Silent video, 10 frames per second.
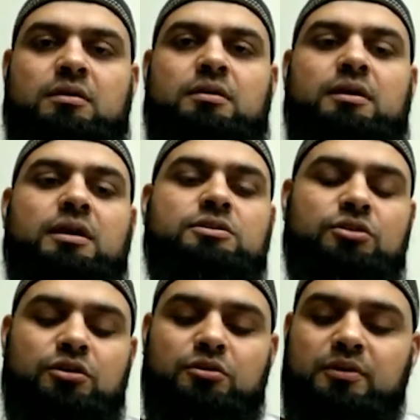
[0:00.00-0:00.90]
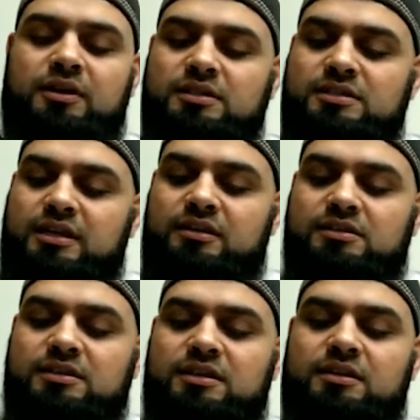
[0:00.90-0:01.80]
Yeah, so you know what it is? It
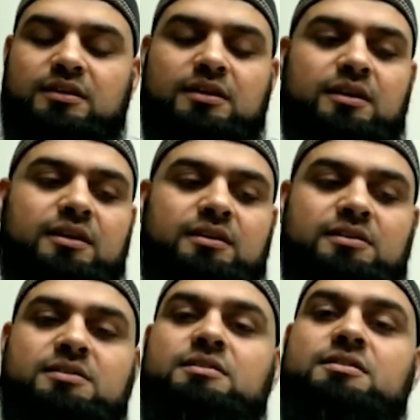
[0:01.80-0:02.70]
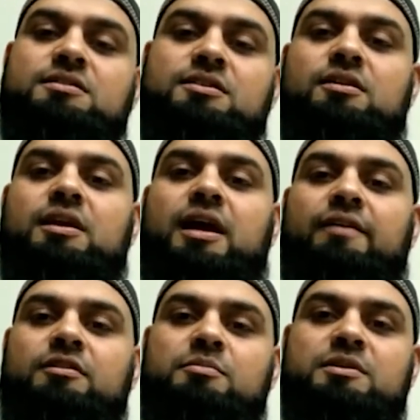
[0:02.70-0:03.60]
doesn't necessarily have
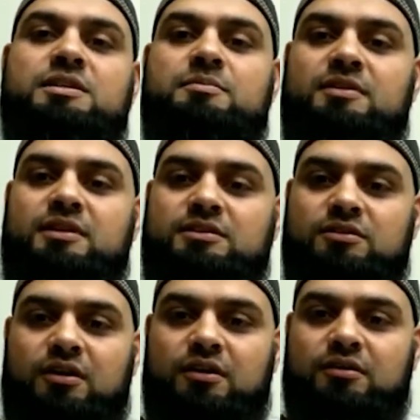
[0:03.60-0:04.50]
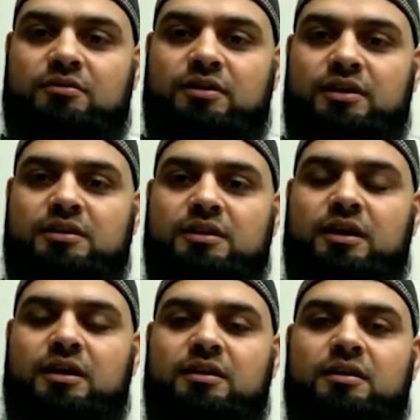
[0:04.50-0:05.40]
to be something that's long, right?
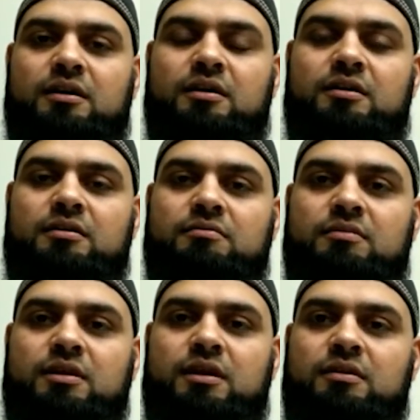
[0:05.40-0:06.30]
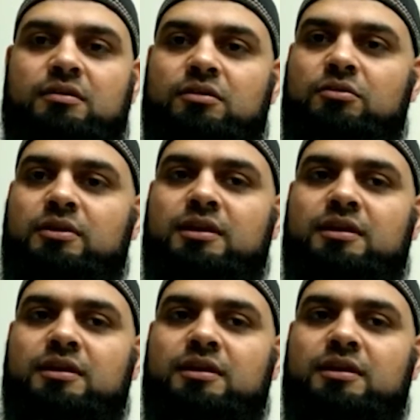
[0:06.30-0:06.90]
You know what?